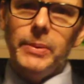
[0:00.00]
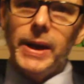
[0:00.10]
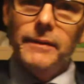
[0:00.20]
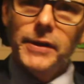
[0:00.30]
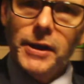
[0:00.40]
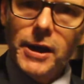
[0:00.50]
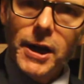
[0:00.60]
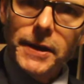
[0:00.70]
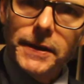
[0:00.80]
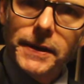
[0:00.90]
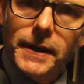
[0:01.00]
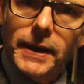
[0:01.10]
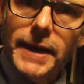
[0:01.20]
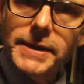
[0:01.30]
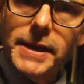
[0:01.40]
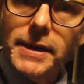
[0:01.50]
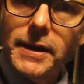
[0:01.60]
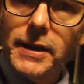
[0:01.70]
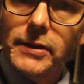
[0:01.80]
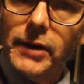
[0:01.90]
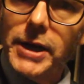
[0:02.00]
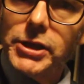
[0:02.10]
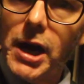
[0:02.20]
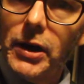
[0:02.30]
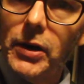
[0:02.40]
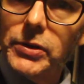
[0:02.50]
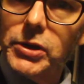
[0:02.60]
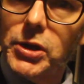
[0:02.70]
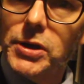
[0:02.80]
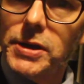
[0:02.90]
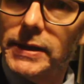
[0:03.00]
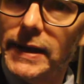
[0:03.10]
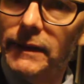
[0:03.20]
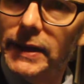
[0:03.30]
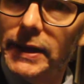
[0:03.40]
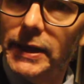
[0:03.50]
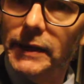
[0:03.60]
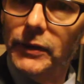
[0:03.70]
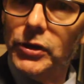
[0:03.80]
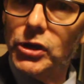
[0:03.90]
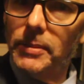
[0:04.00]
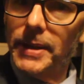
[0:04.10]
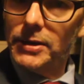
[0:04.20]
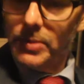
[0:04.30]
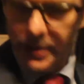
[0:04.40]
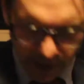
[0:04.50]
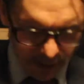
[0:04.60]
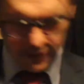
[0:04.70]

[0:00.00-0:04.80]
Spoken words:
we have the classic grey charcoal suit, so definitely an interview jobby, this one.